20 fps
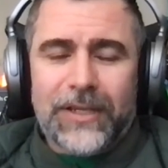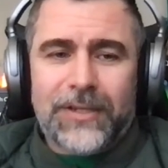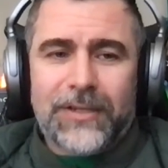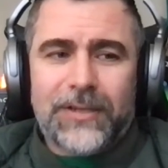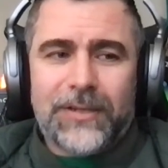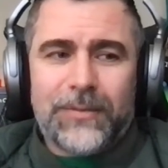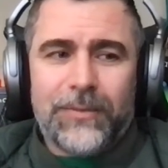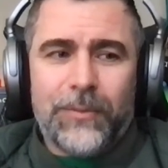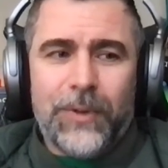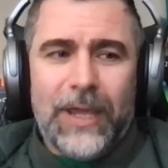
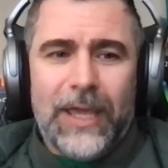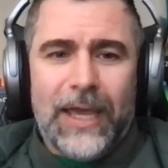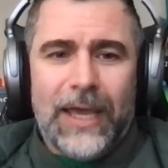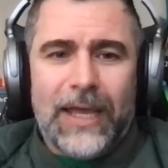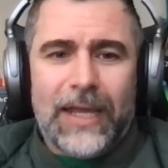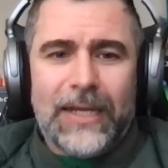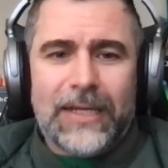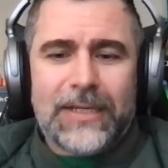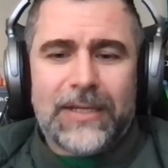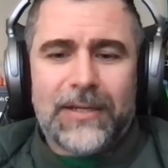Yes, we
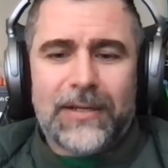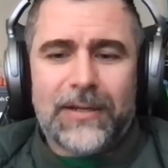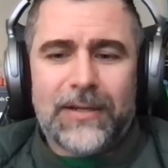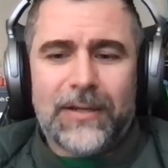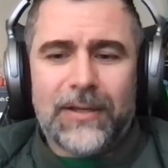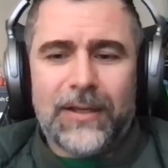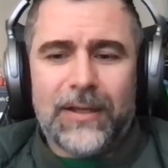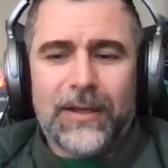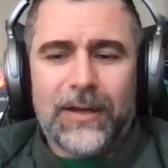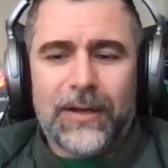had,
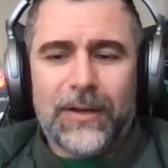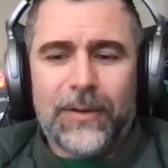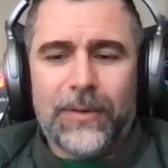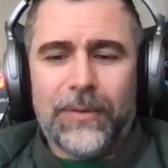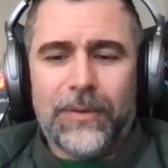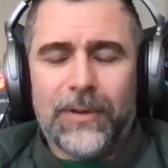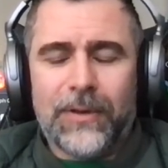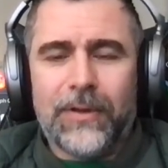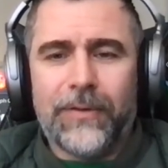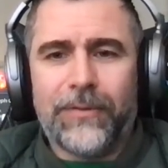you
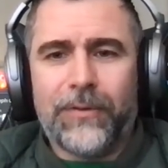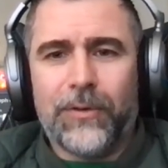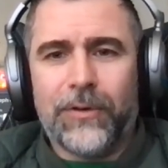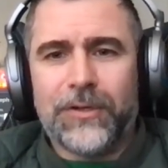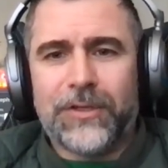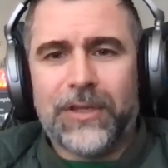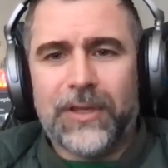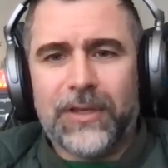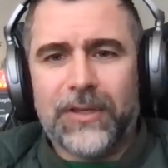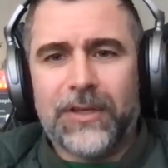know, of
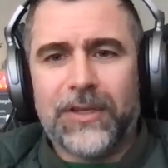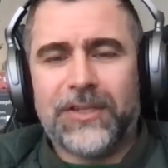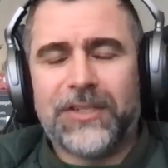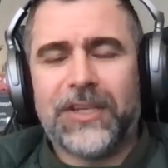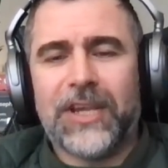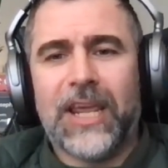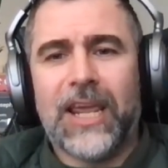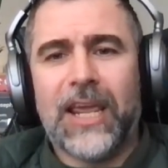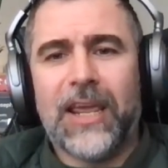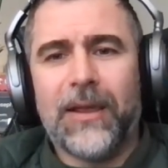course, the, the
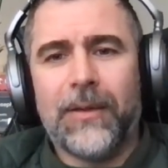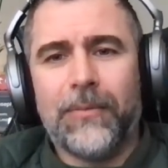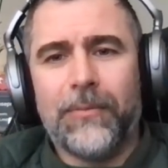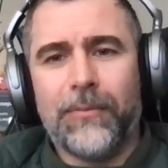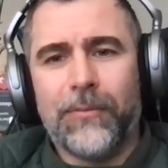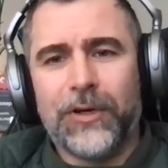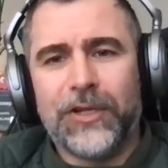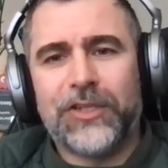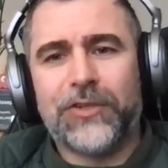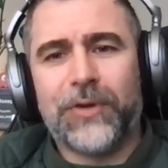same
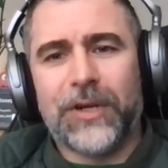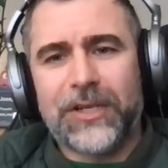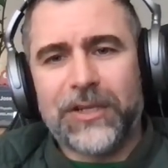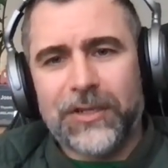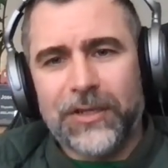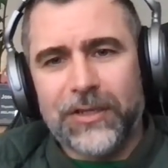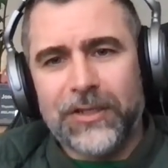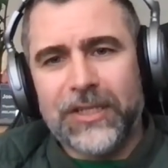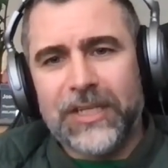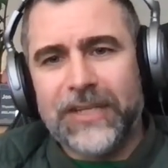
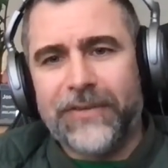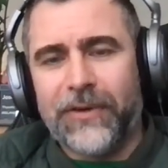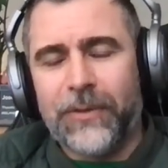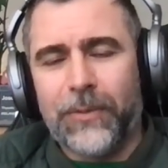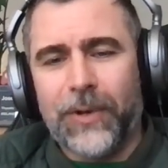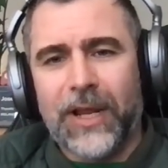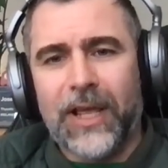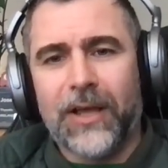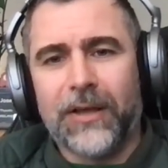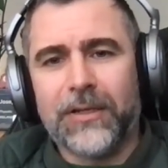restrictions as
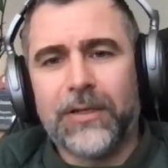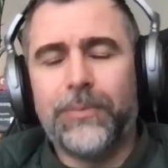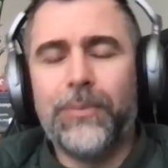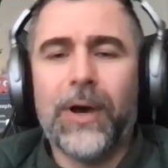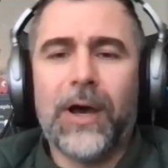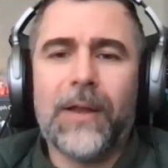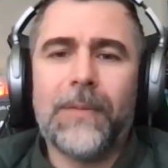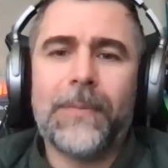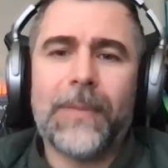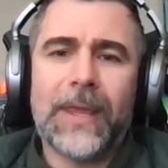everybody else.
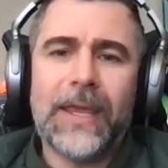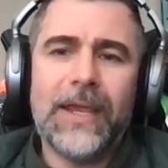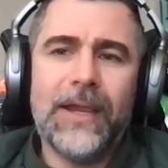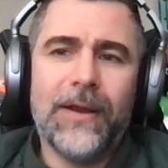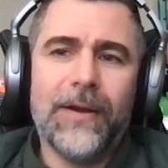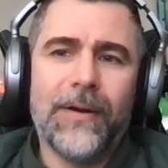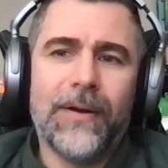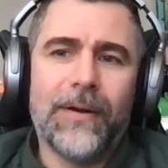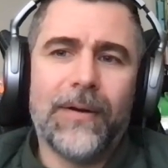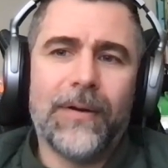But
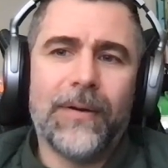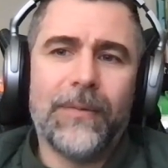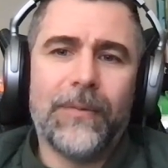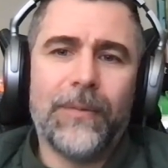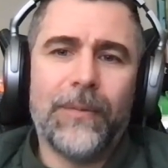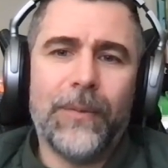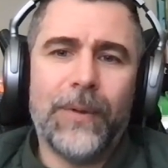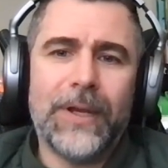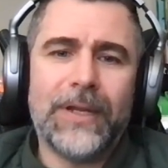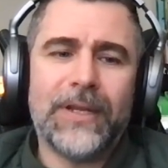here,
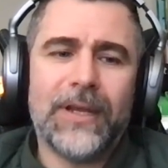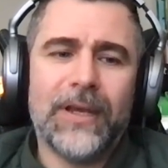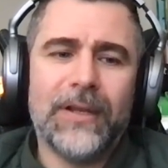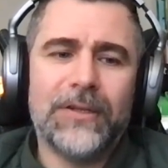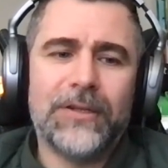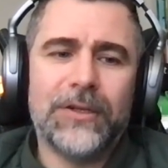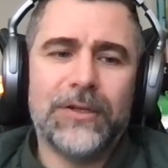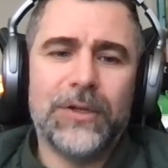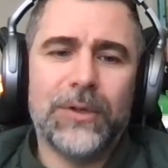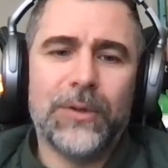we
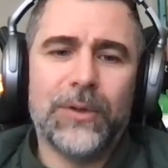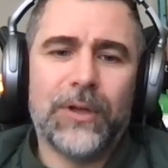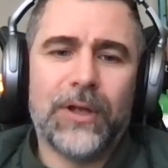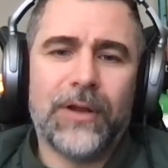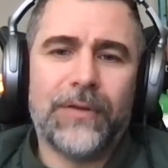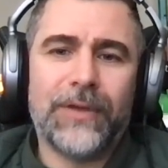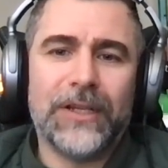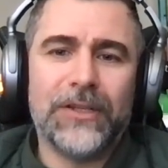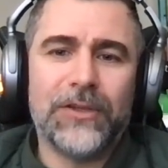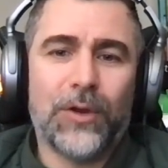tend to do a
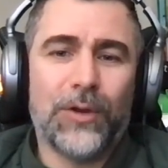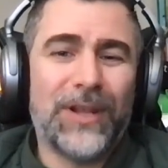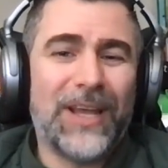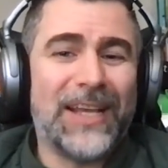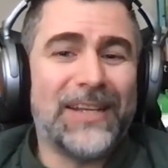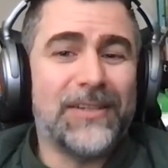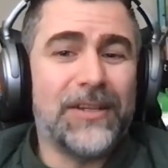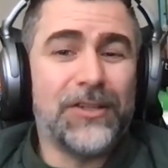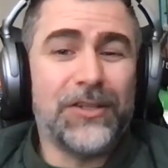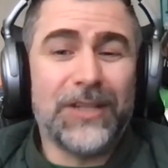lot of things
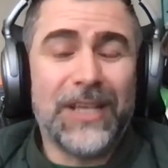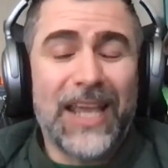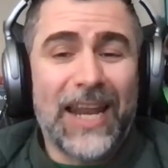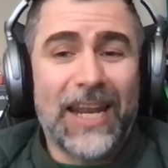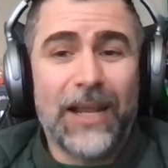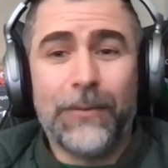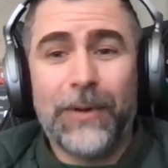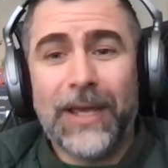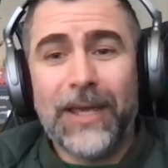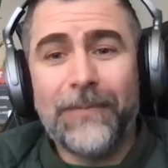online digitally
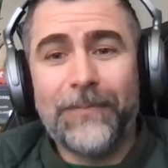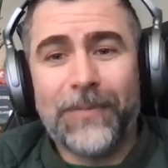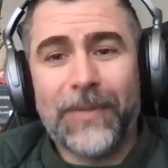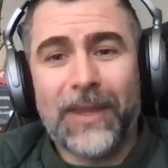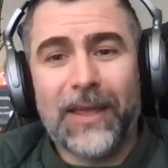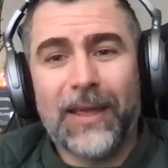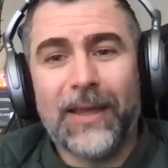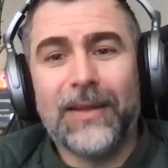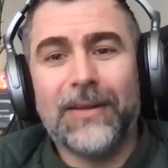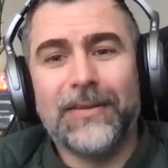anyway.
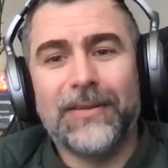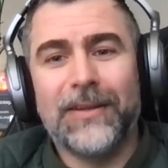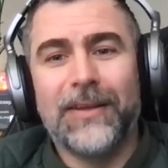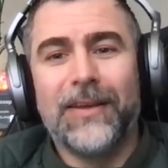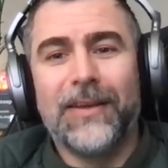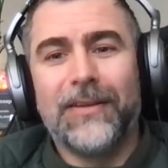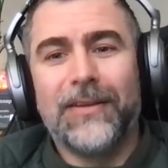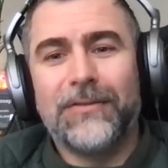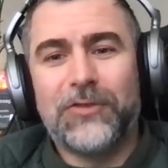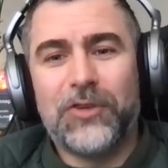And
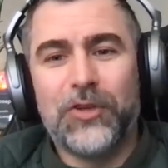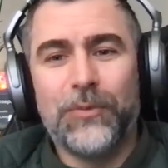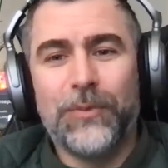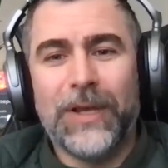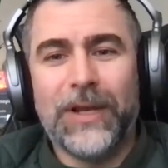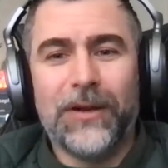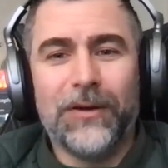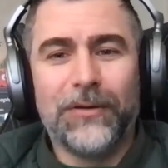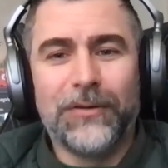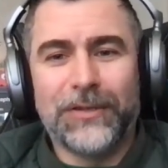two
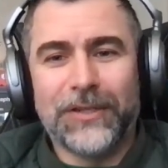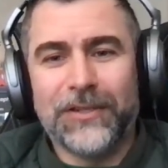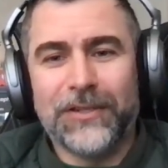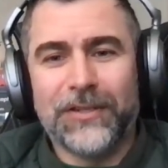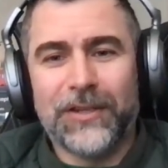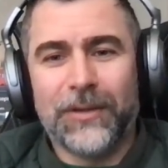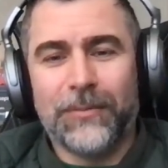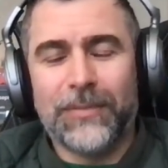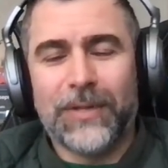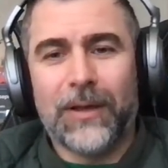meters
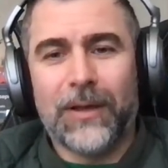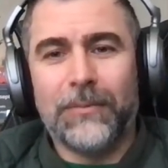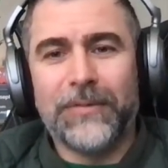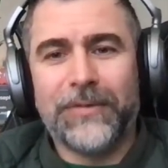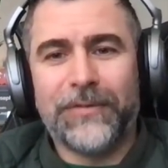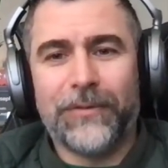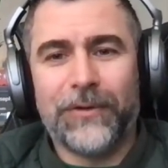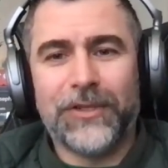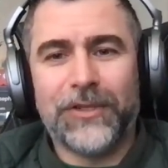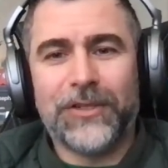is
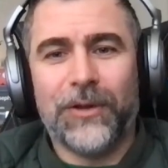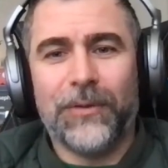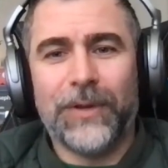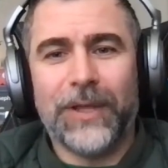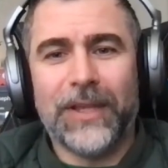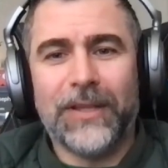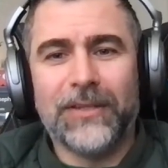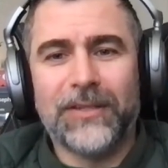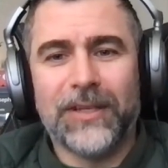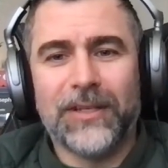sometimes for
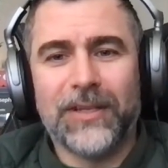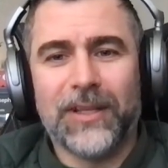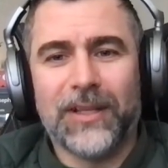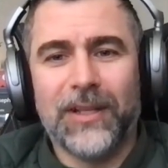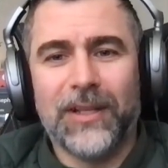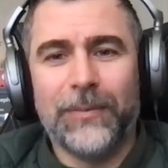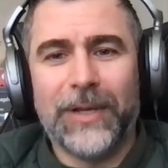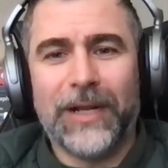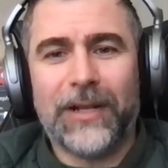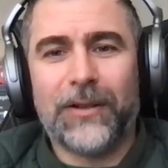Estonians is a
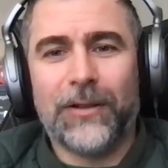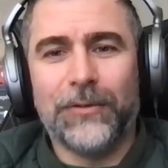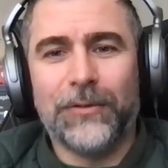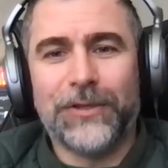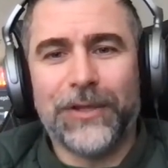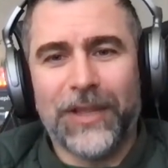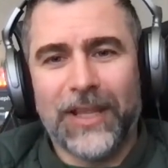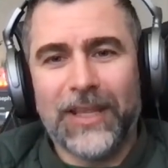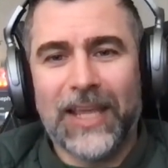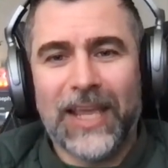little bit
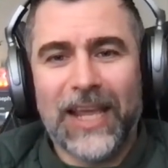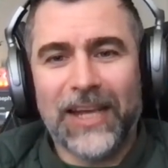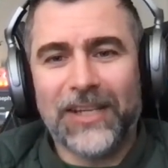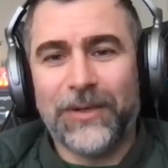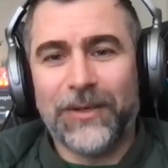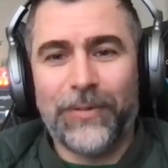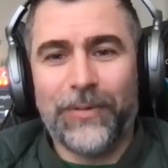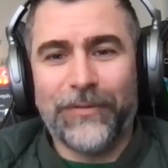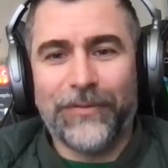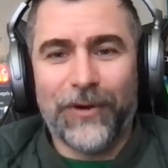closer than they
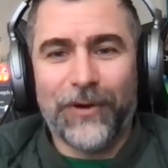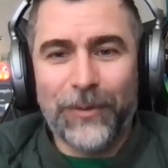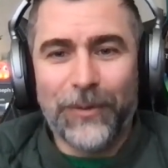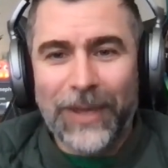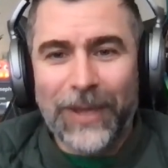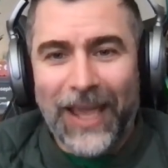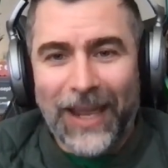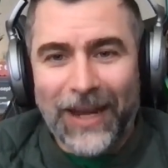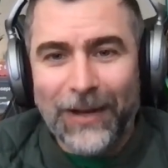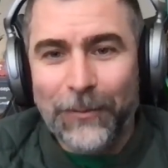actually prefer
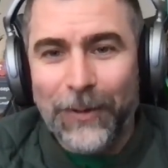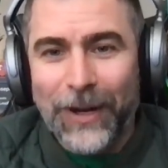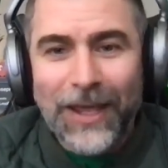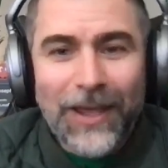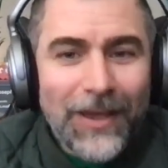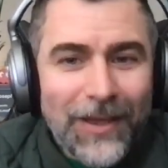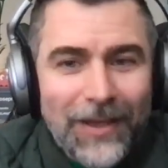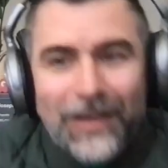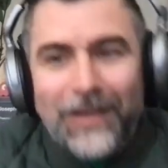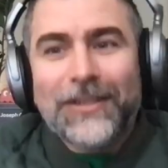to be
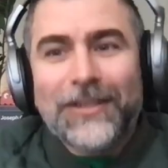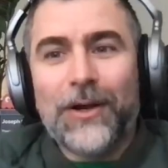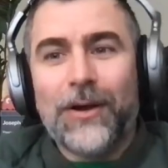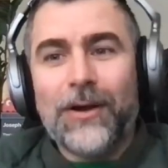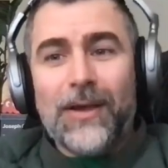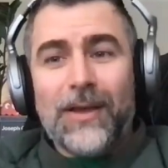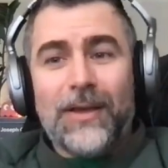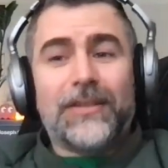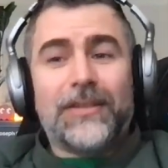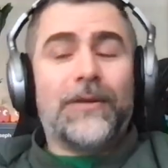anyway.
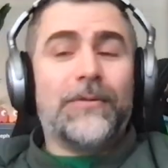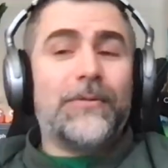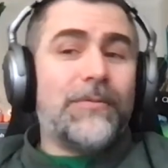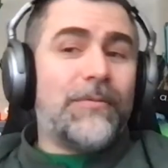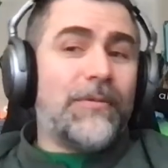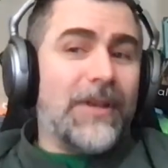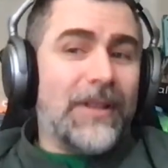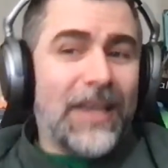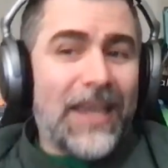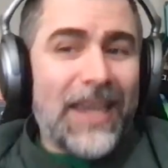So, so
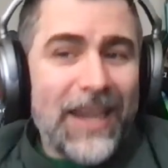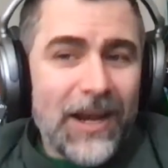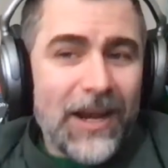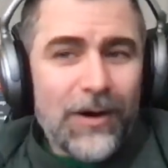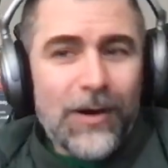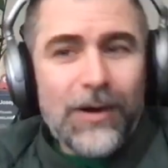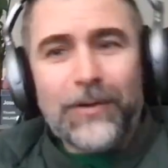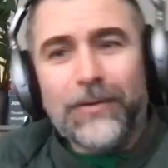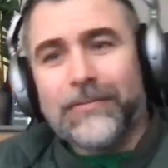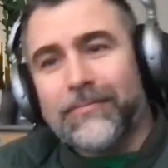we're
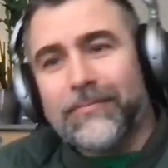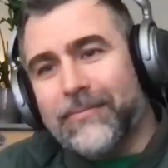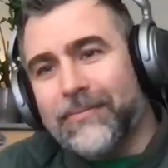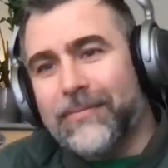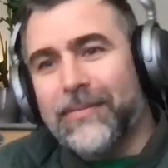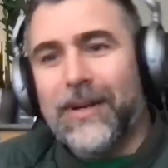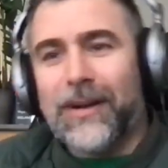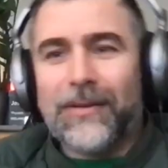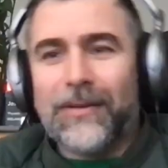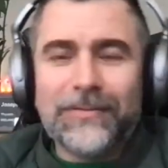here.
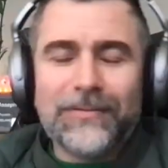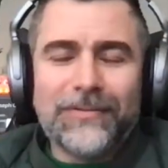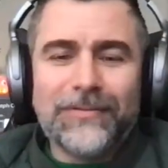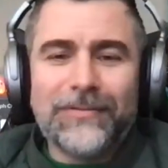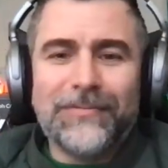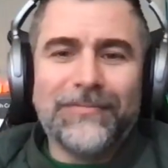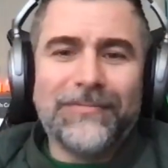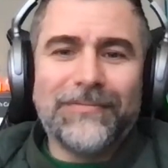You know,